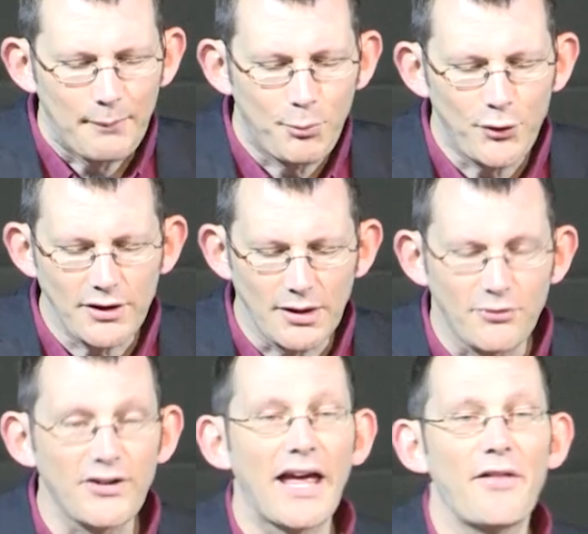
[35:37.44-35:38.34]
and putting them
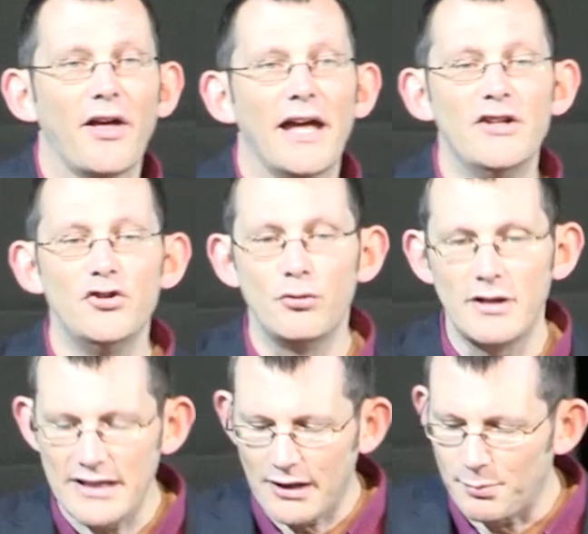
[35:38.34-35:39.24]
together in
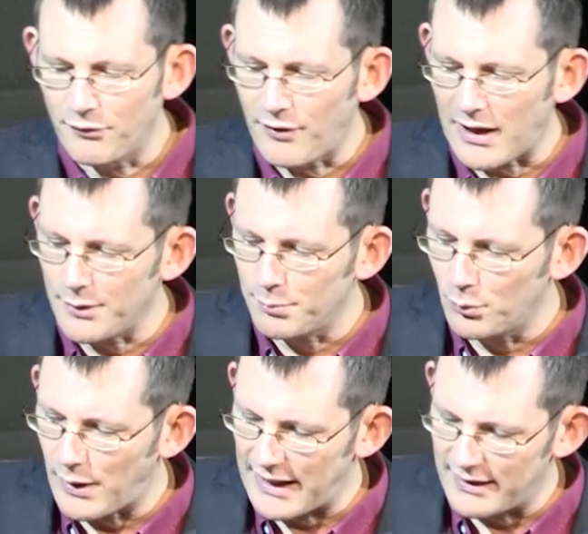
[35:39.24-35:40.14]
unique but
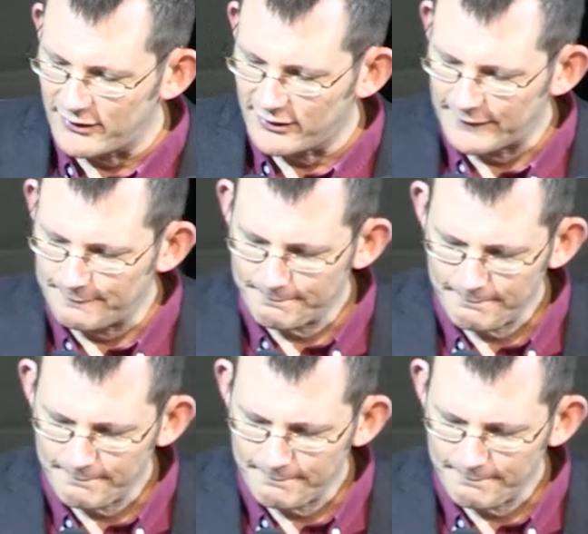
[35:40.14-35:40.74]
valuable ways.